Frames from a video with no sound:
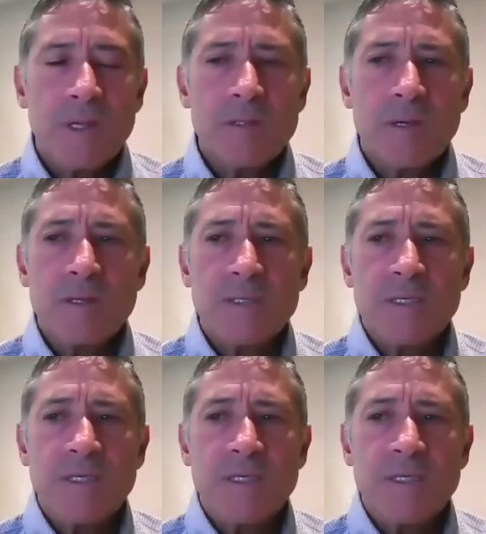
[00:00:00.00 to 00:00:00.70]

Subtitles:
It's called the